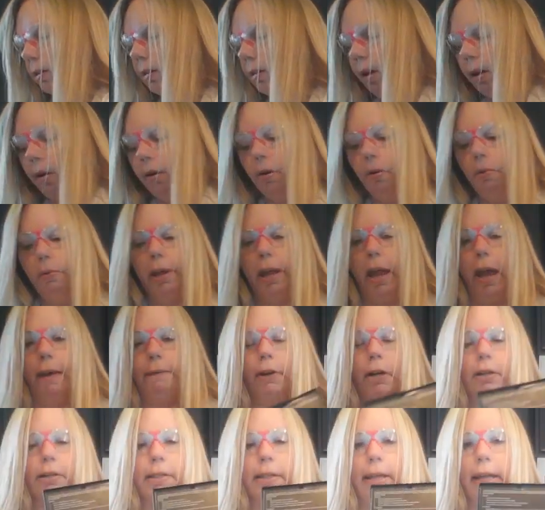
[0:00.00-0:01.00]
So we
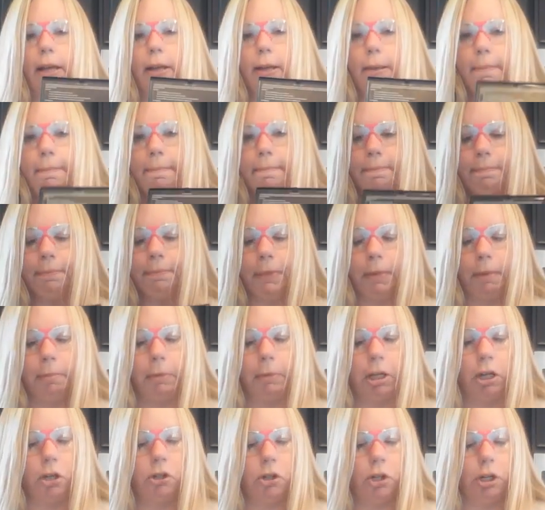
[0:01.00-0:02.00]
have our scale. I'm
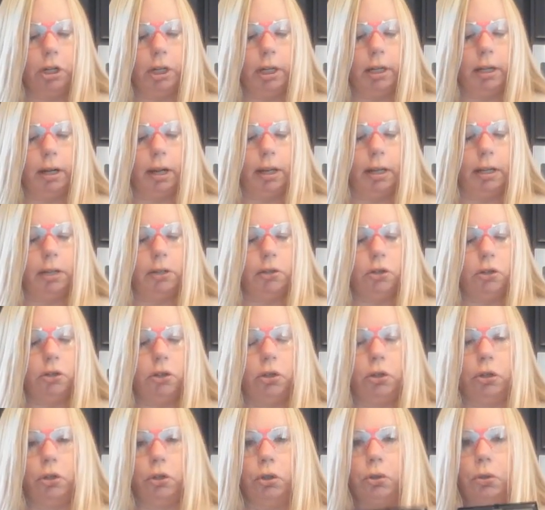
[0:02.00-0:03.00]
going to turn it on
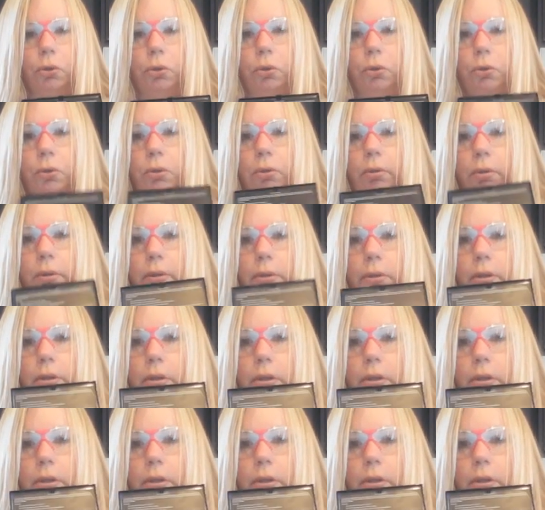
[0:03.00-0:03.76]
to